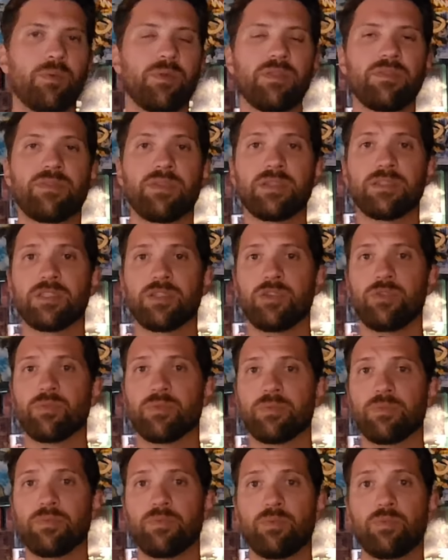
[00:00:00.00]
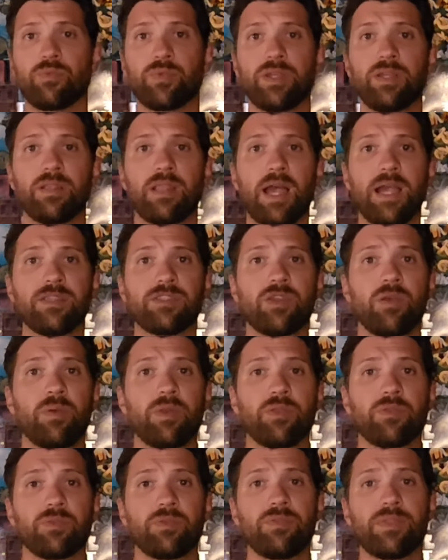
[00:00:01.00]
One of the things that you realize
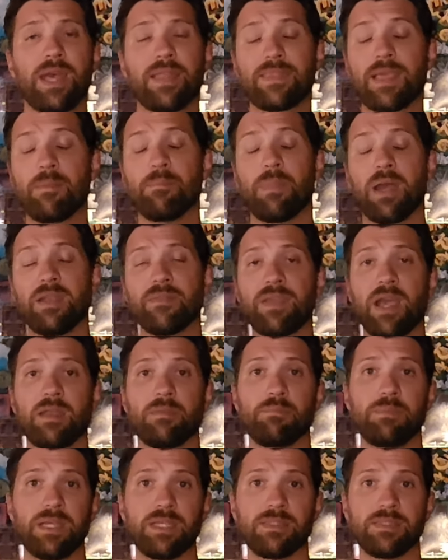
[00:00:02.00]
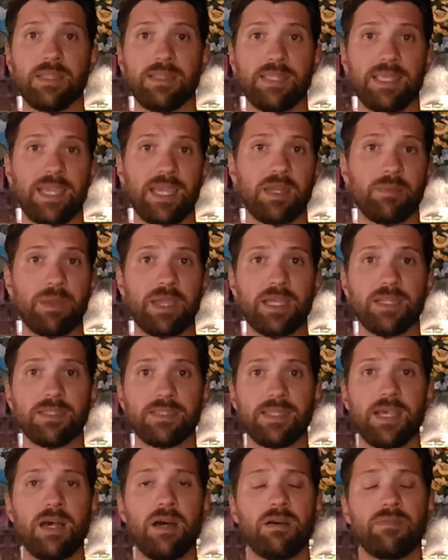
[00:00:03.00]
going through that that might have gotten missed in the anime
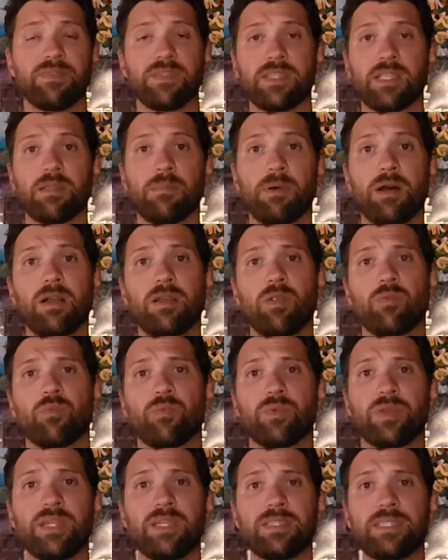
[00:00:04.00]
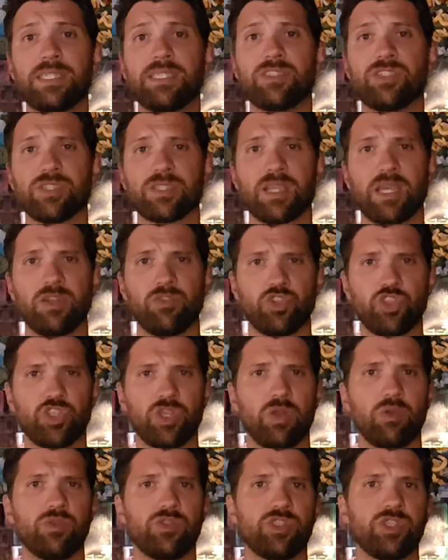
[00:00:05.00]
itself is that the manga really just kind of
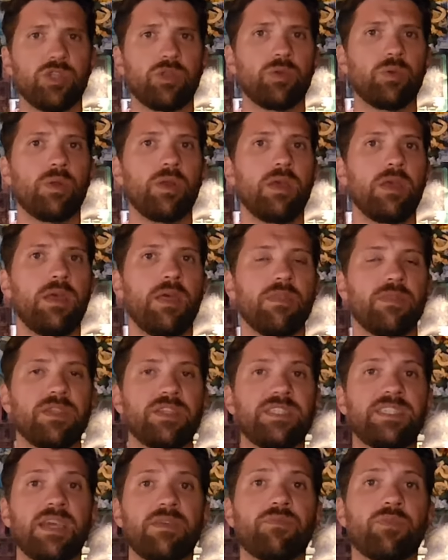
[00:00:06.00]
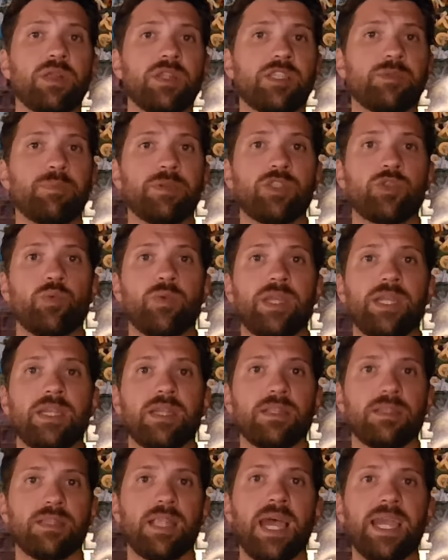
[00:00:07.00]
shows you the difference between
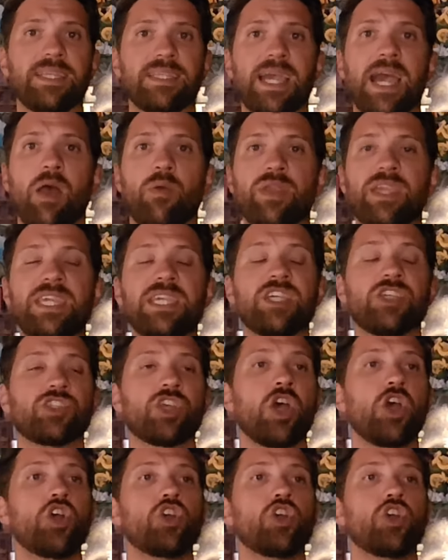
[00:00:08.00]
Light, how he is